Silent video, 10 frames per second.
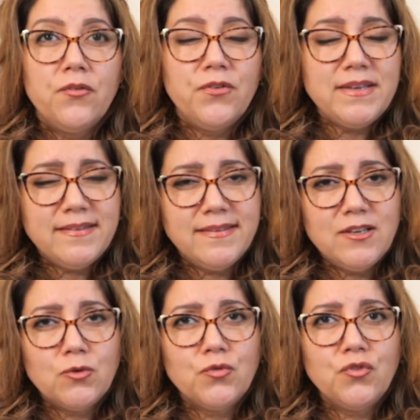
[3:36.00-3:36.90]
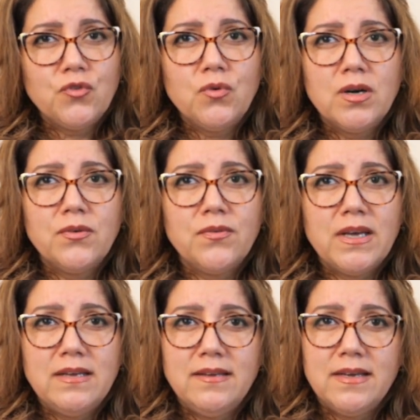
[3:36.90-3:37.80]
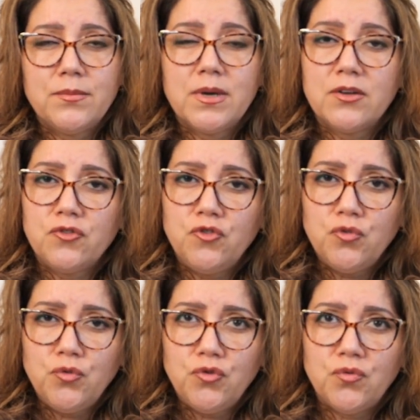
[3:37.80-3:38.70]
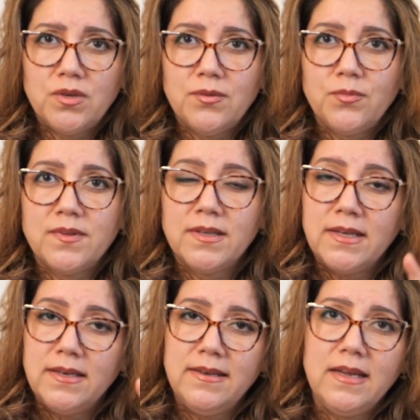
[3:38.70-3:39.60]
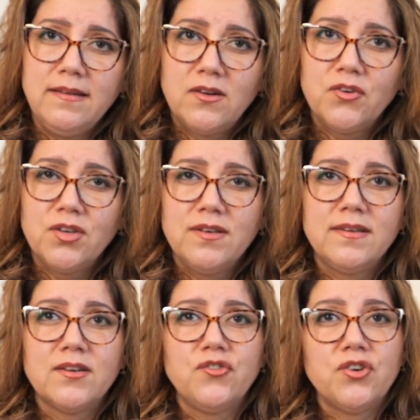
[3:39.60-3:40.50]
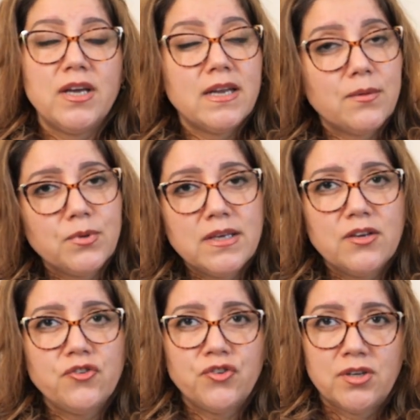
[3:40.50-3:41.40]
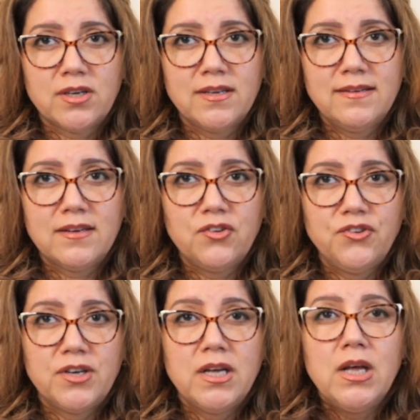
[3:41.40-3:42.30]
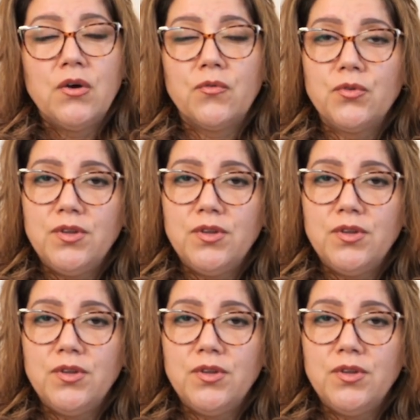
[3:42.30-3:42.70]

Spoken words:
Phase C of TOGAF ADM has two streams, data architecture and application architecture. For